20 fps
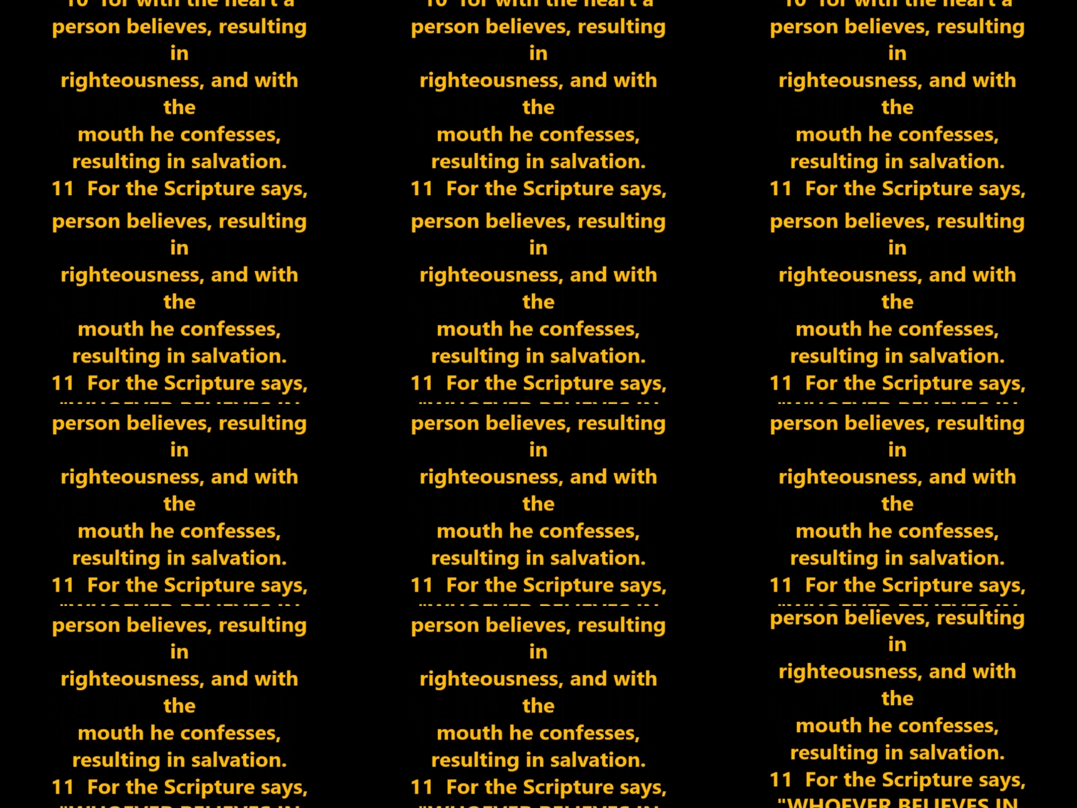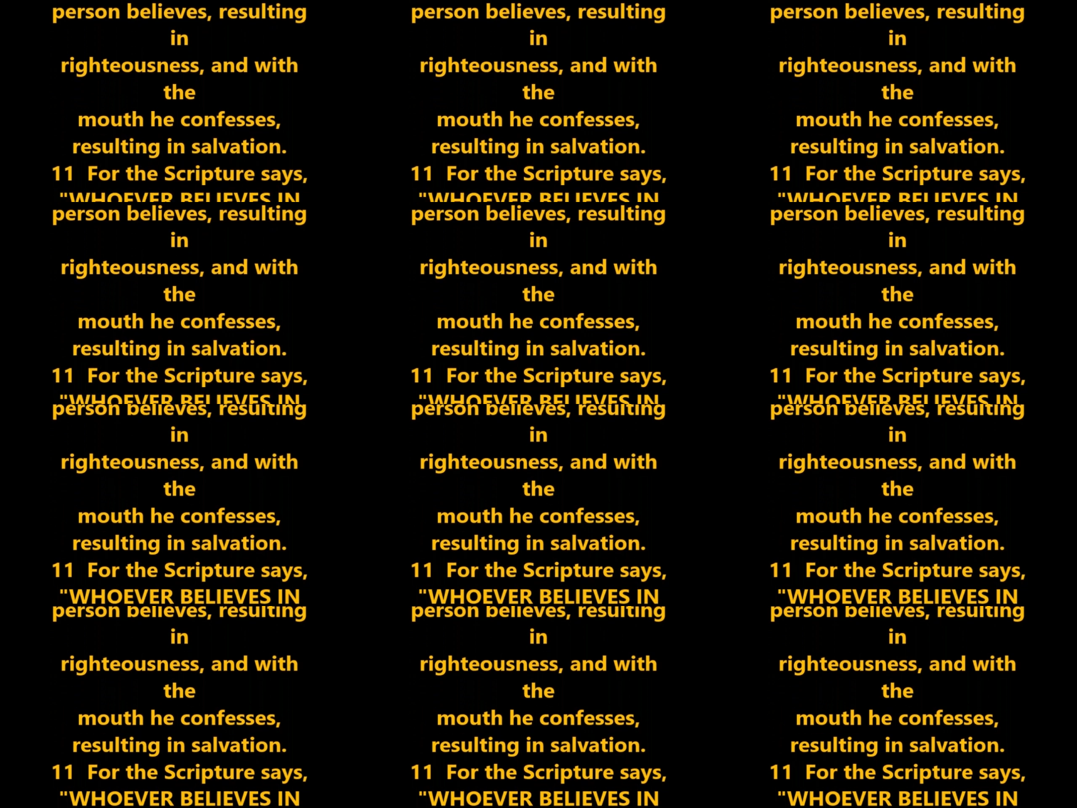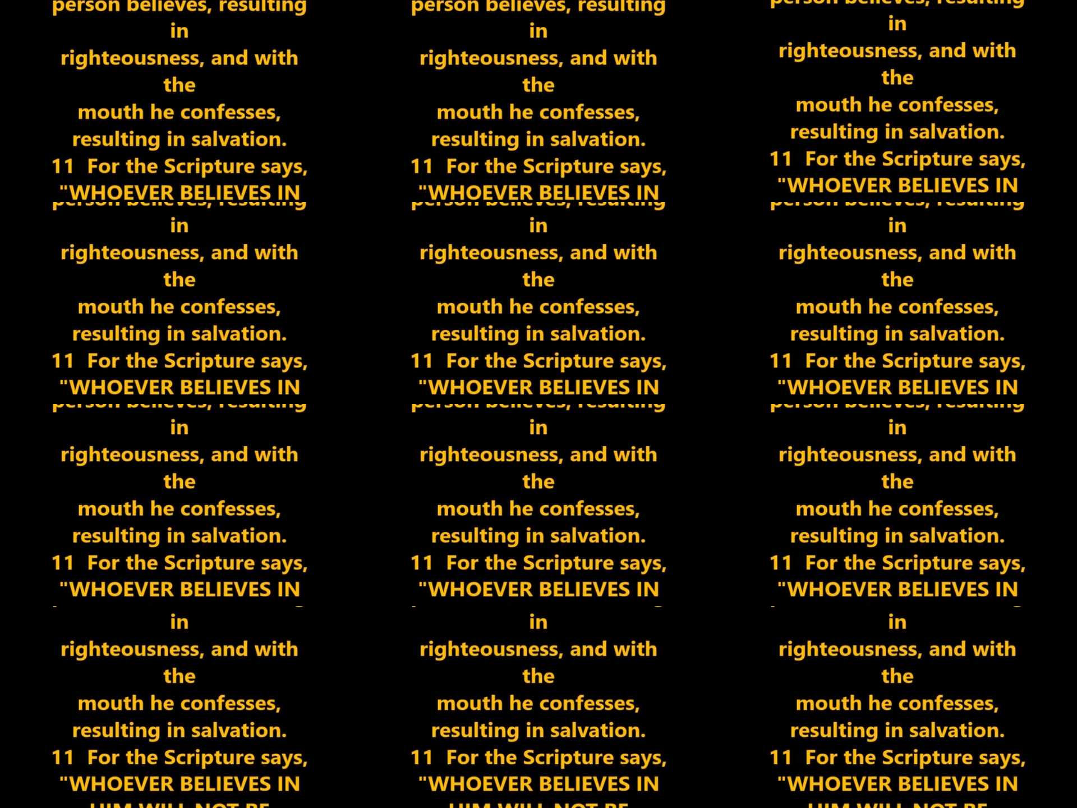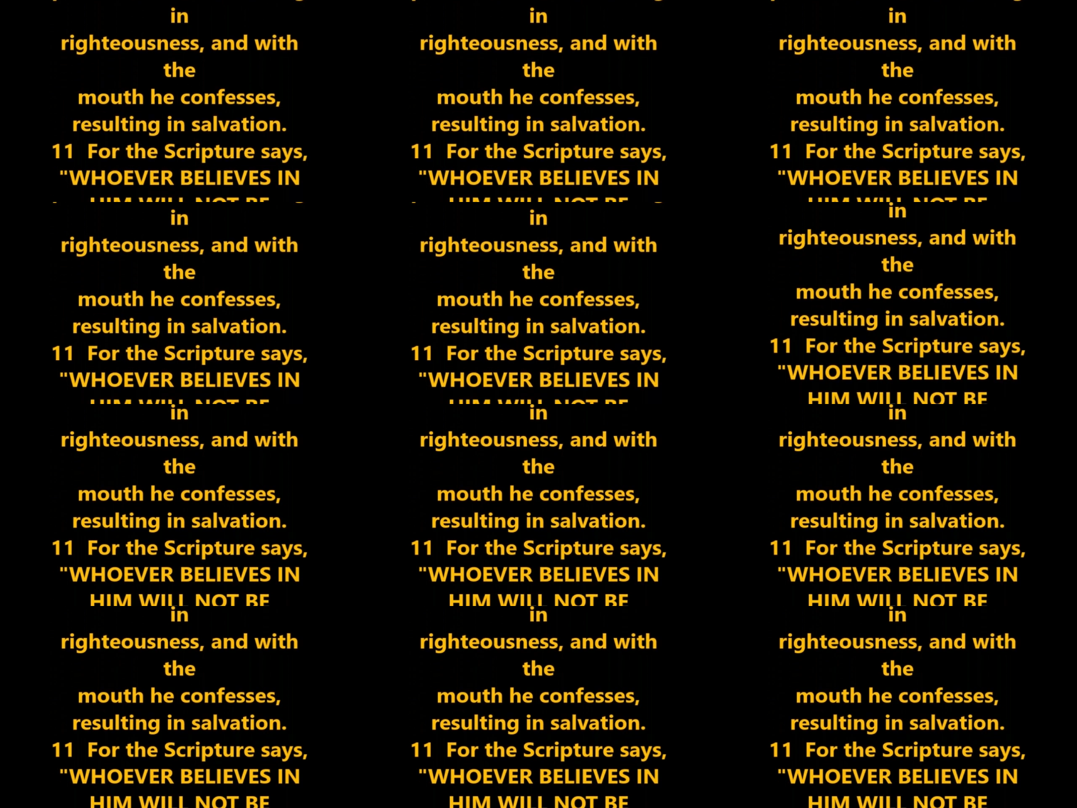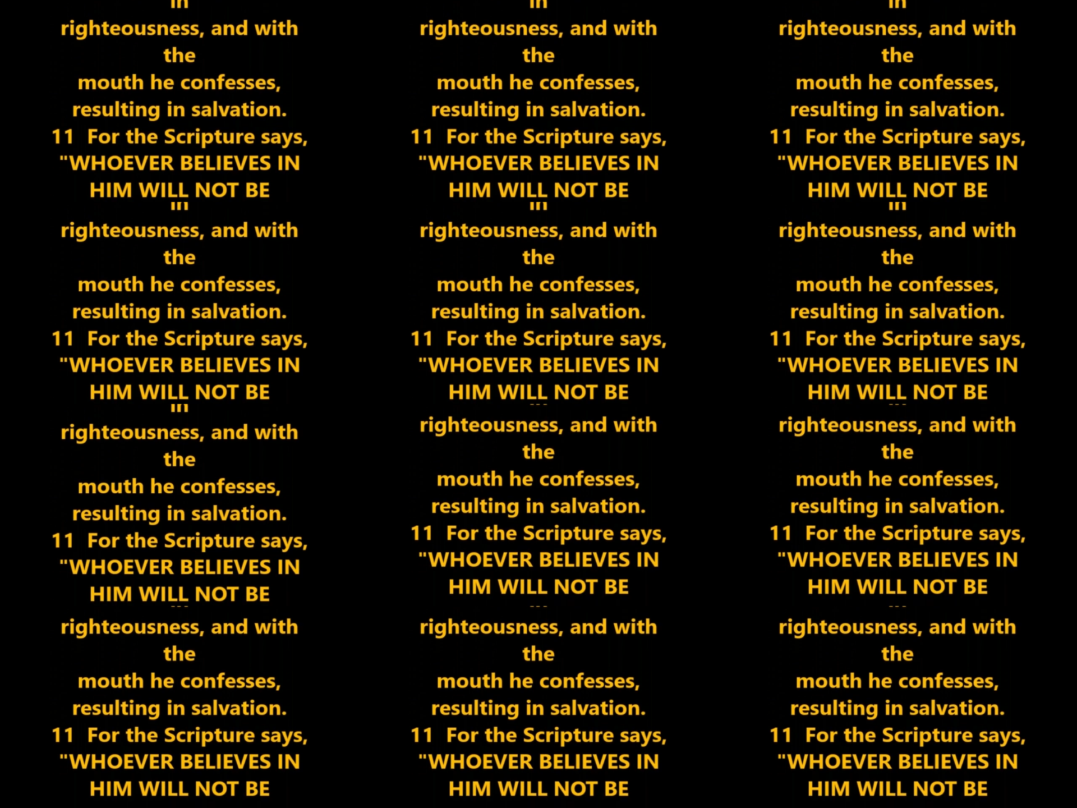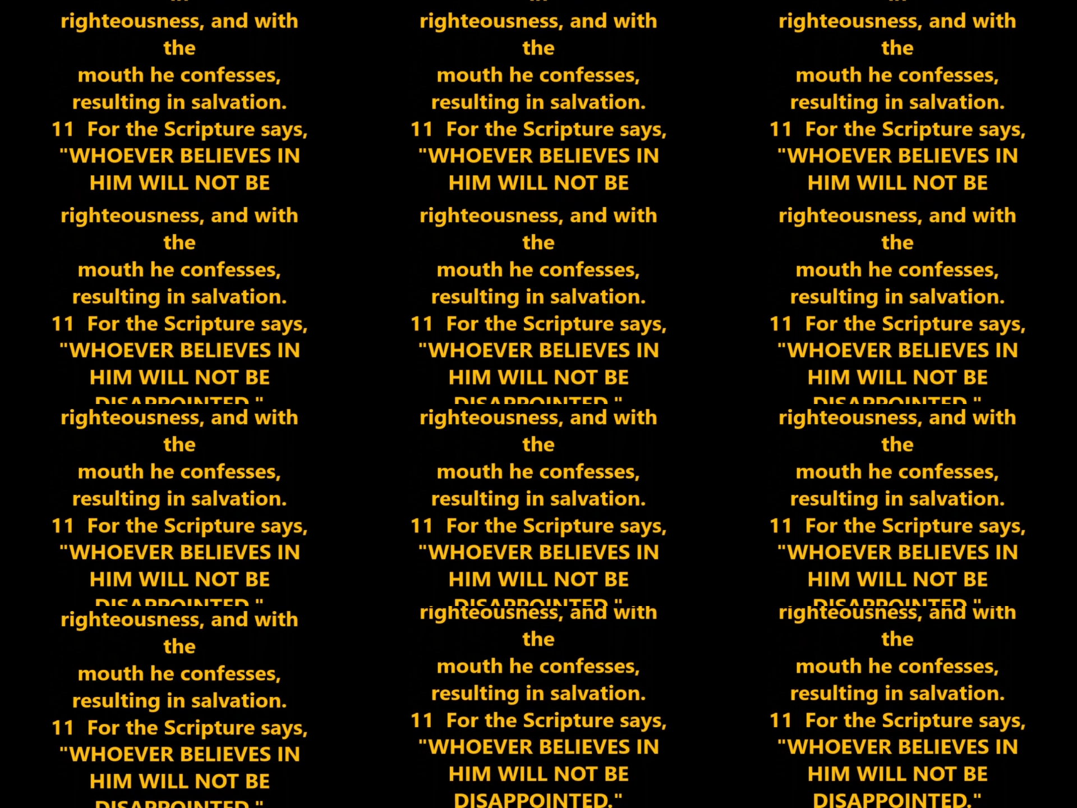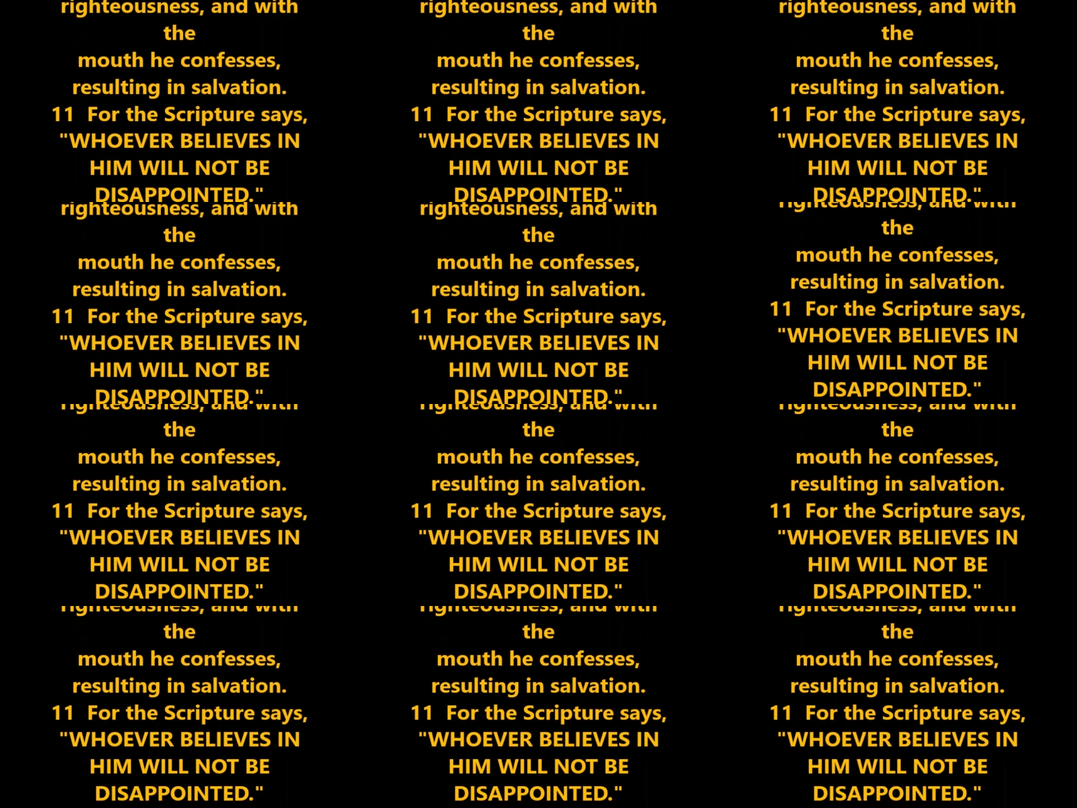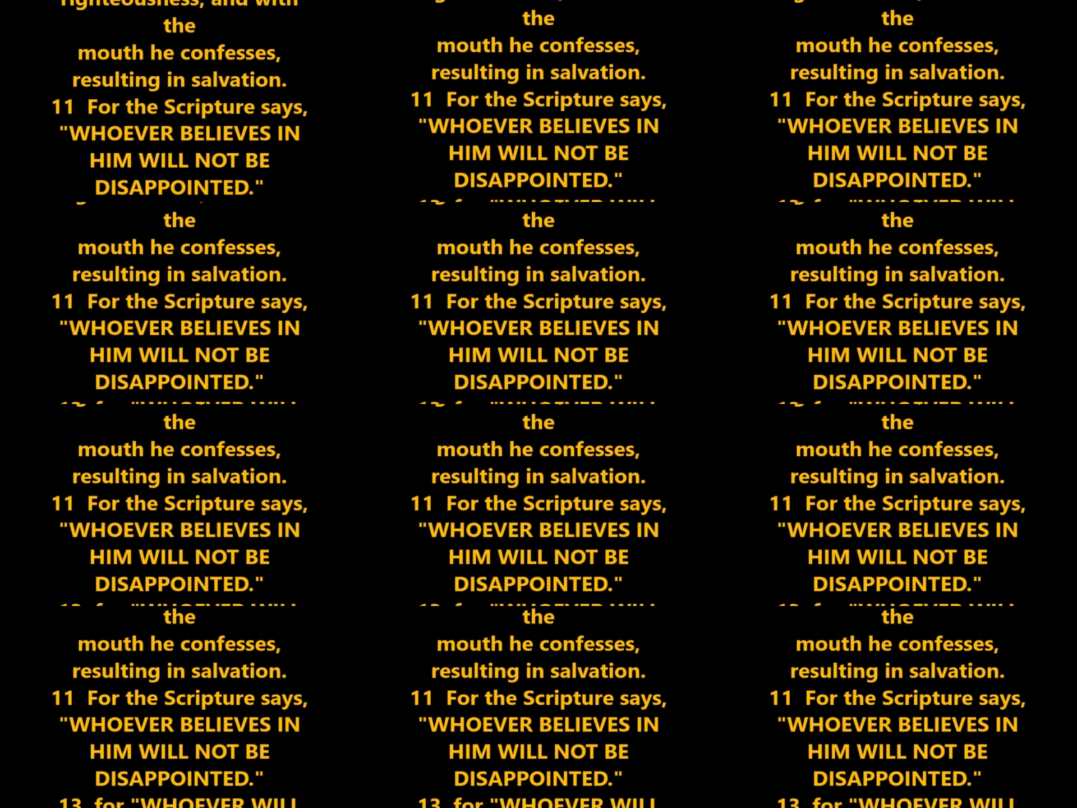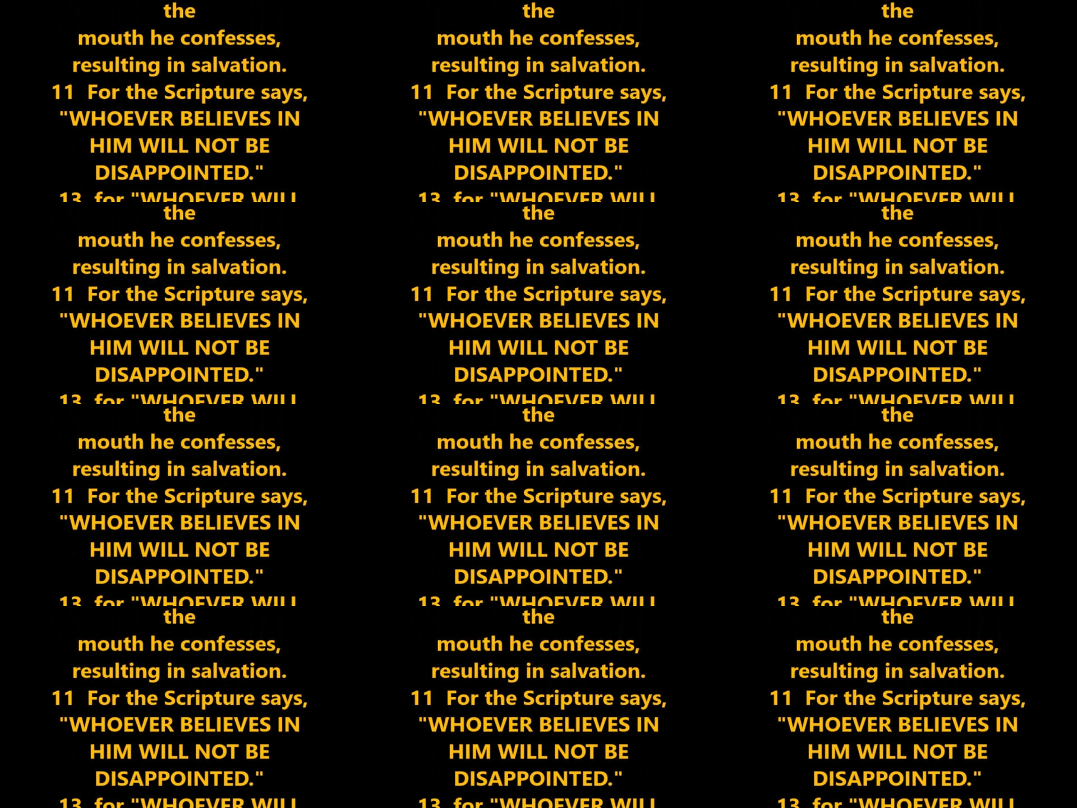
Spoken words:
[unreadable: no face in view]